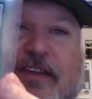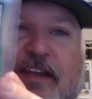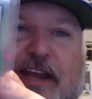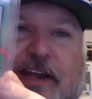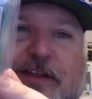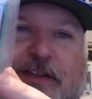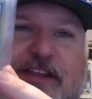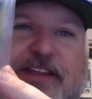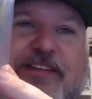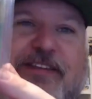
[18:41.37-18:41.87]
Now
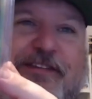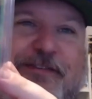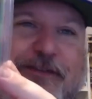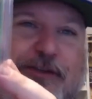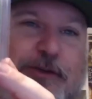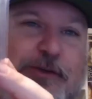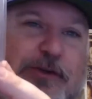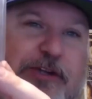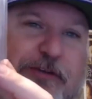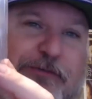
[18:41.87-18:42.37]
this is
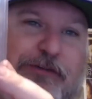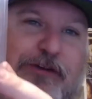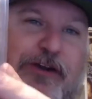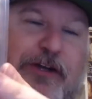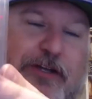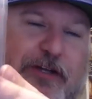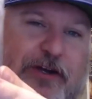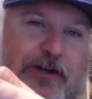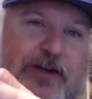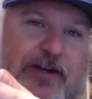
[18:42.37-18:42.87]
two different
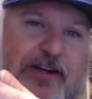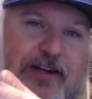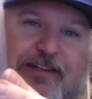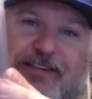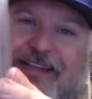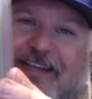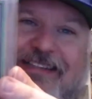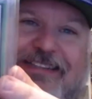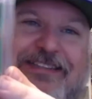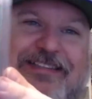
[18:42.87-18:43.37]
cards.
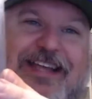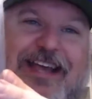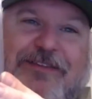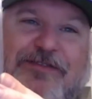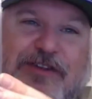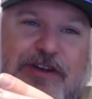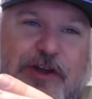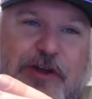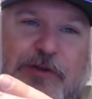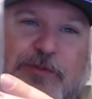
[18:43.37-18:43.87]
I just
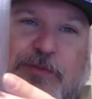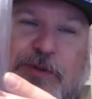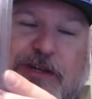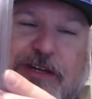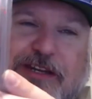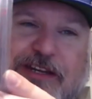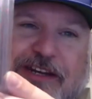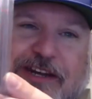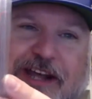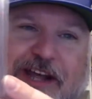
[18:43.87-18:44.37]
haven't opened
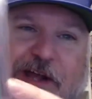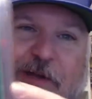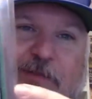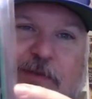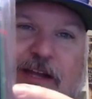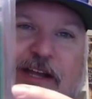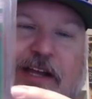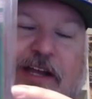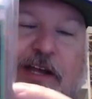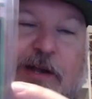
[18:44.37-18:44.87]
it up,
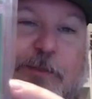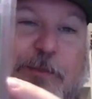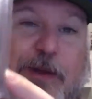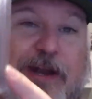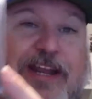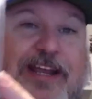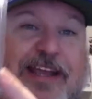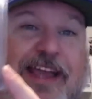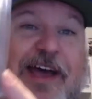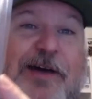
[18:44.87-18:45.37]
but
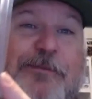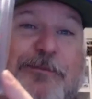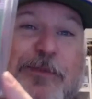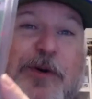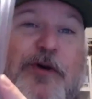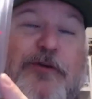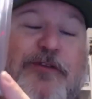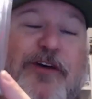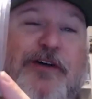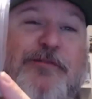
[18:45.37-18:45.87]
he kept
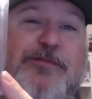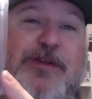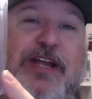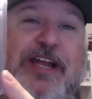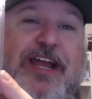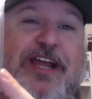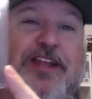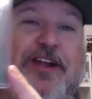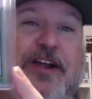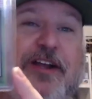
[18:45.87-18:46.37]
both of them
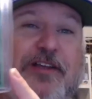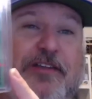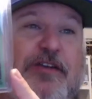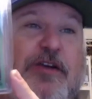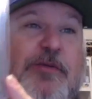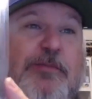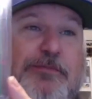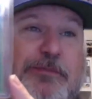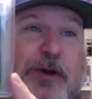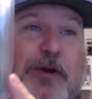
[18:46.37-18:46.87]
together because
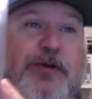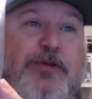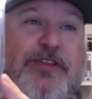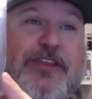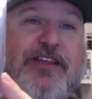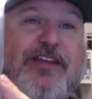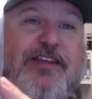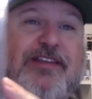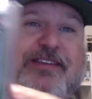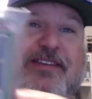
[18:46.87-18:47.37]
they're both
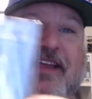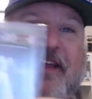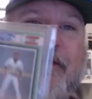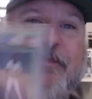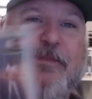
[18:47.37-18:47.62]
in the same